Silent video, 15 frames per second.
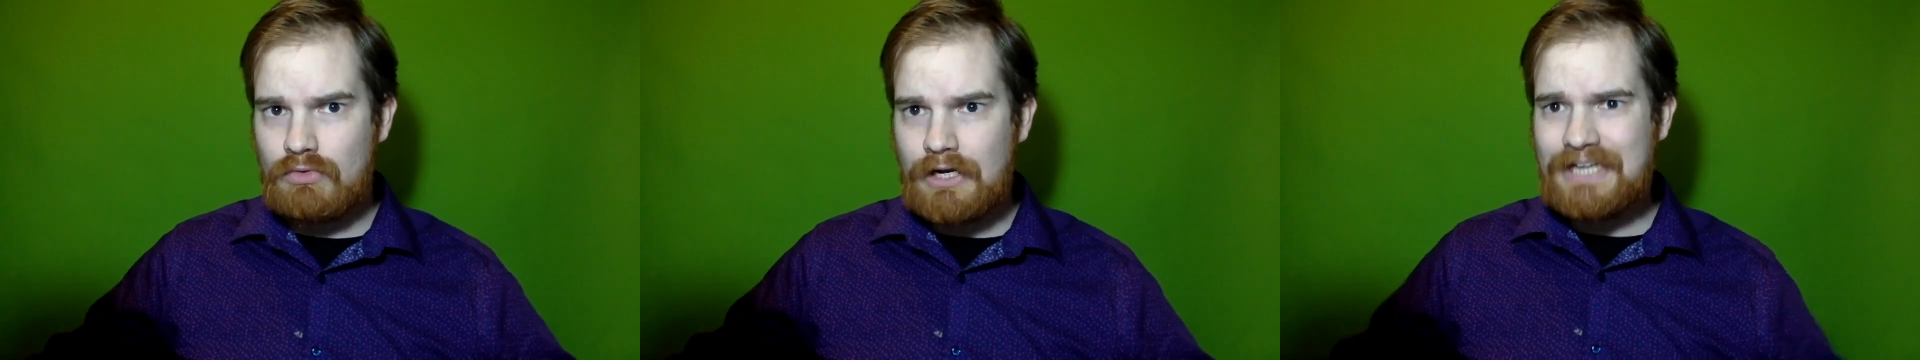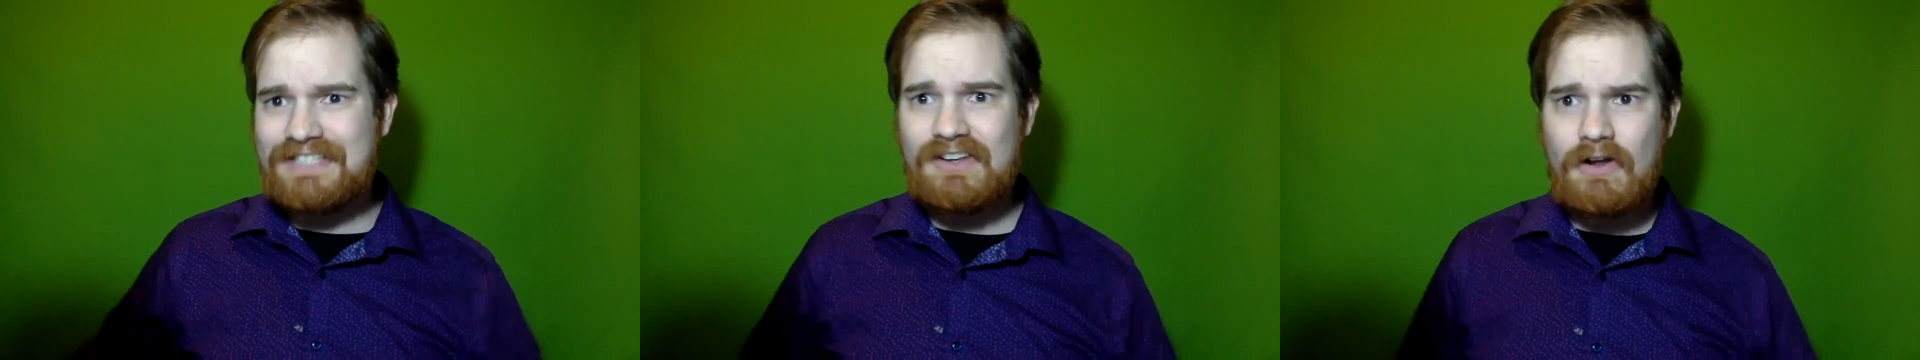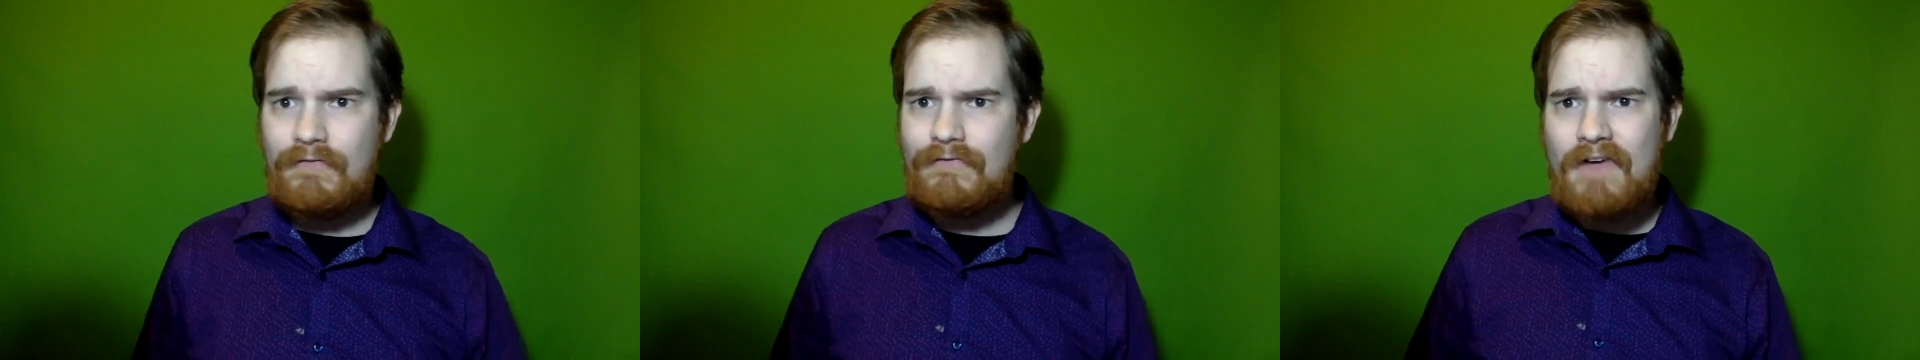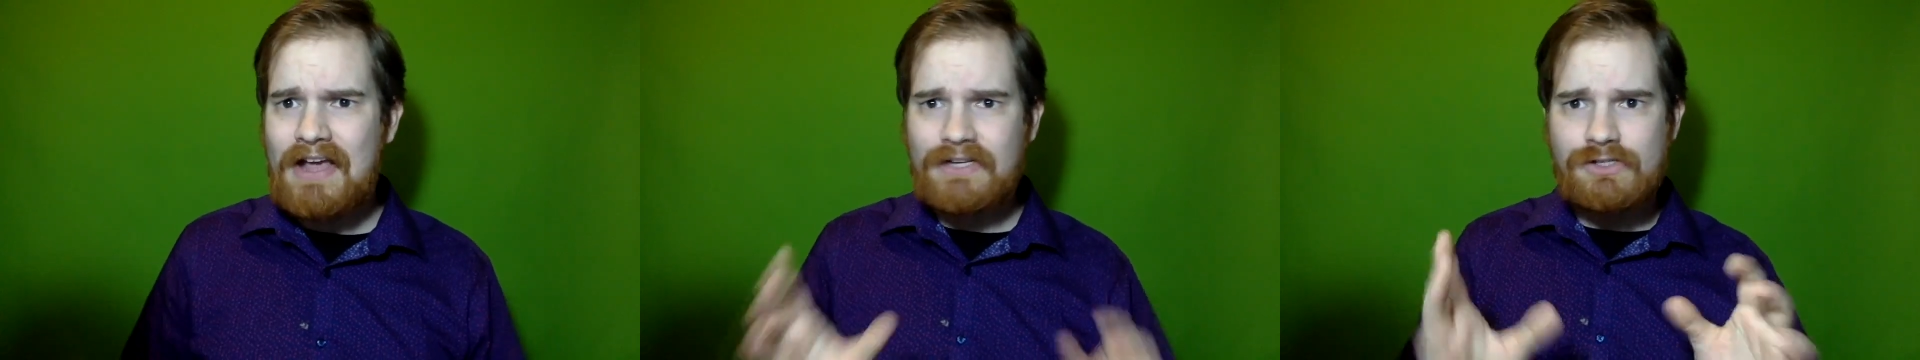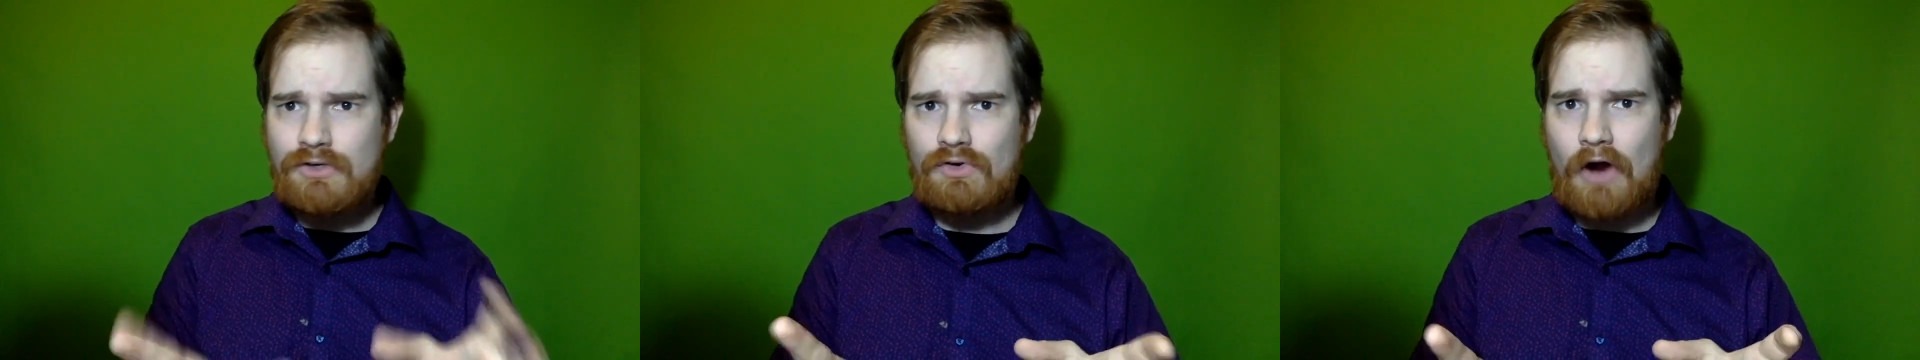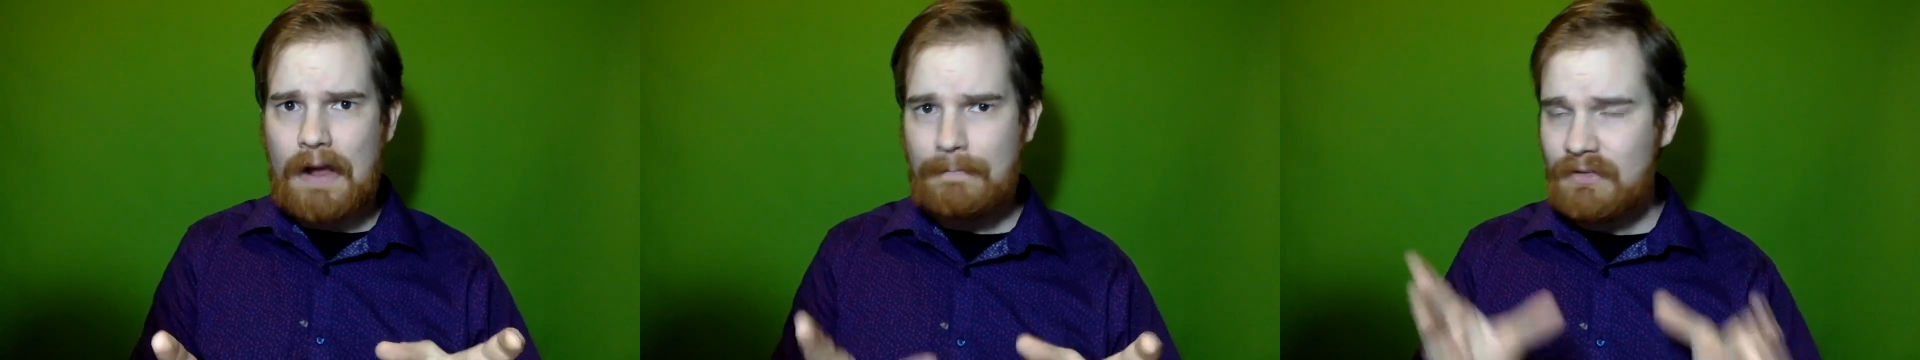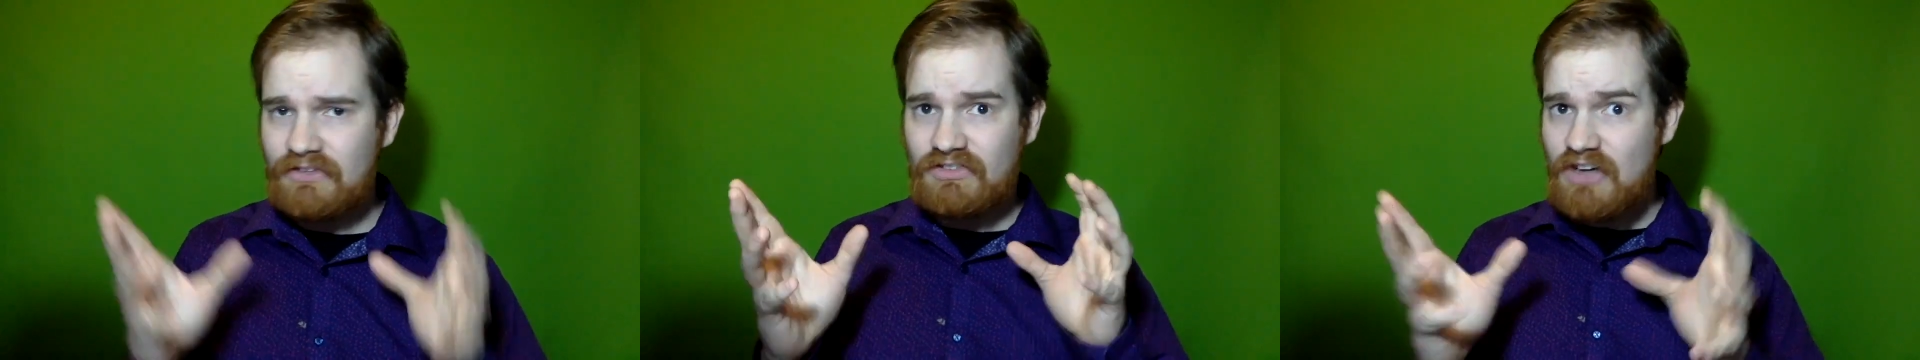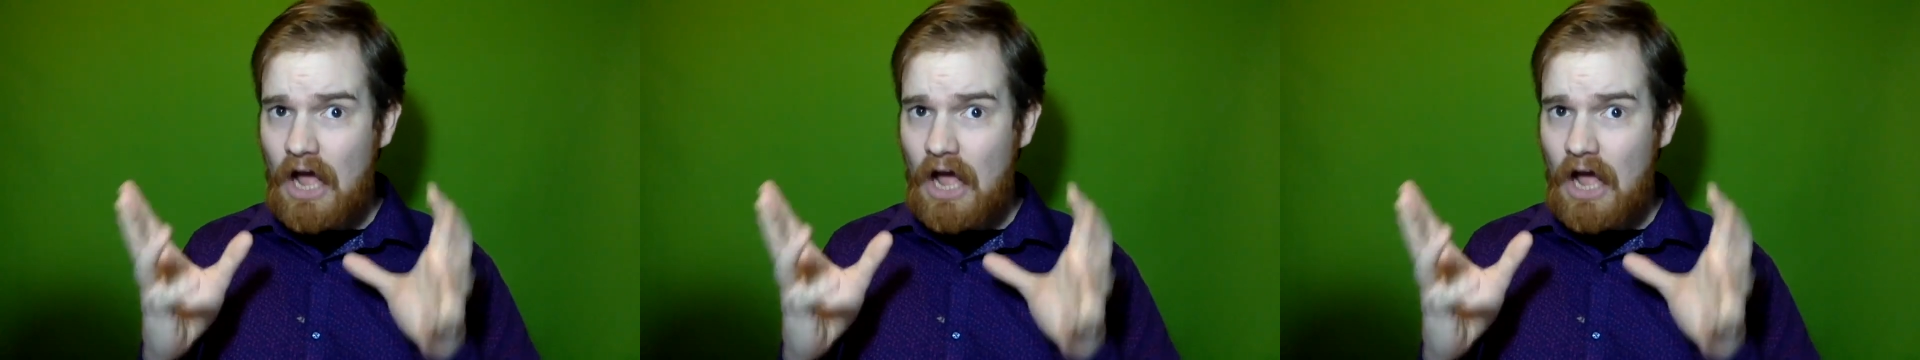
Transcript: It's an effects gripe. It's